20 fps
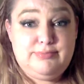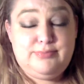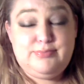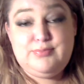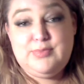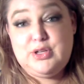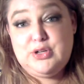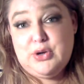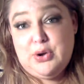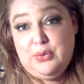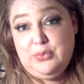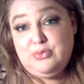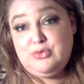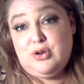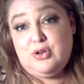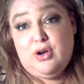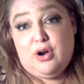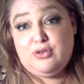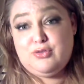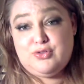you know,
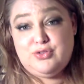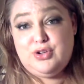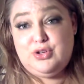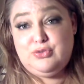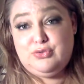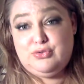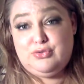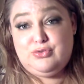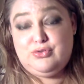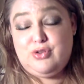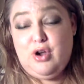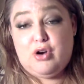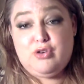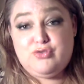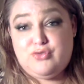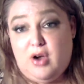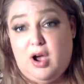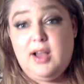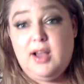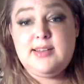are are
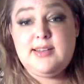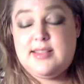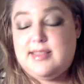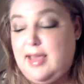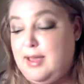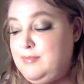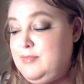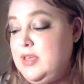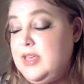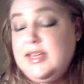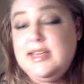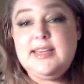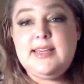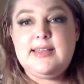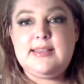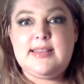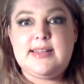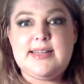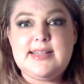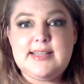drawn to them,
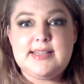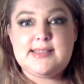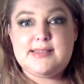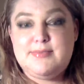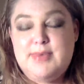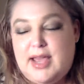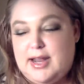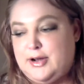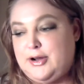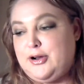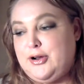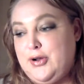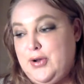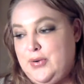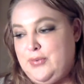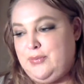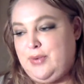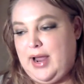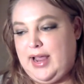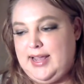then it doesn't matter,
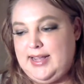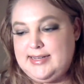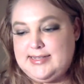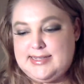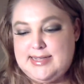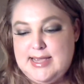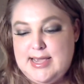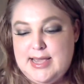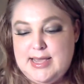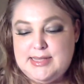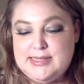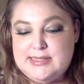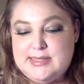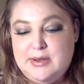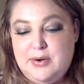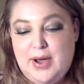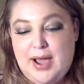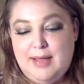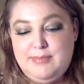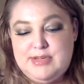right?
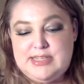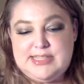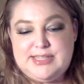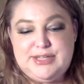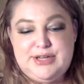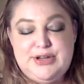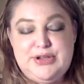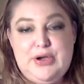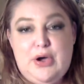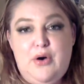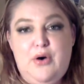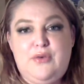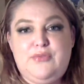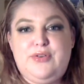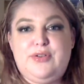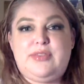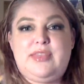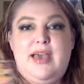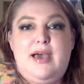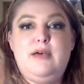So I'm just going to go
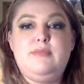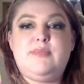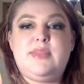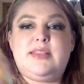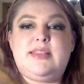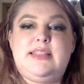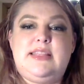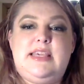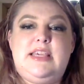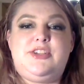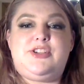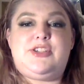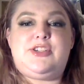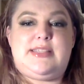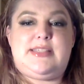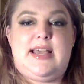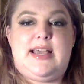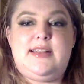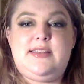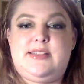over them each
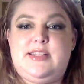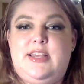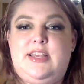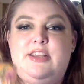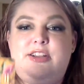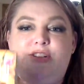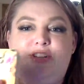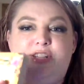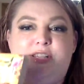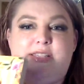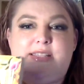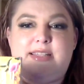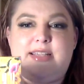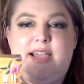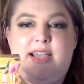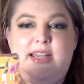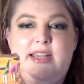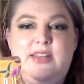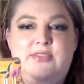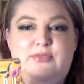scent, just
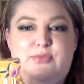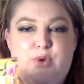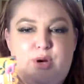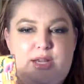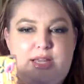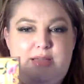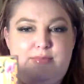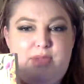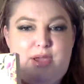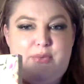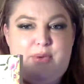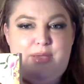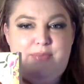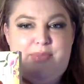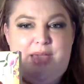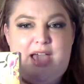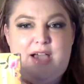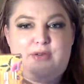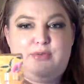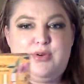kind of working my way
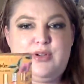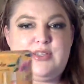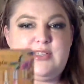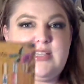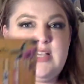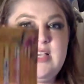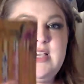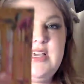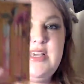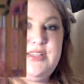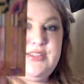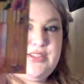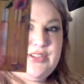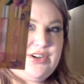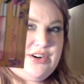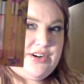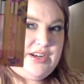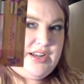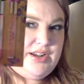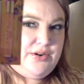backwards,
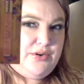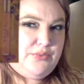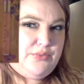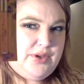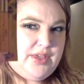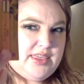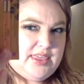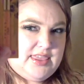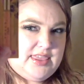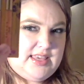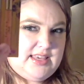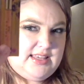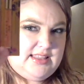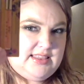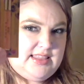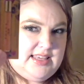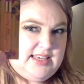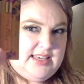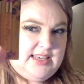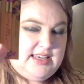starting with
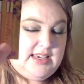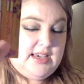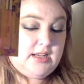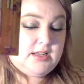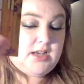the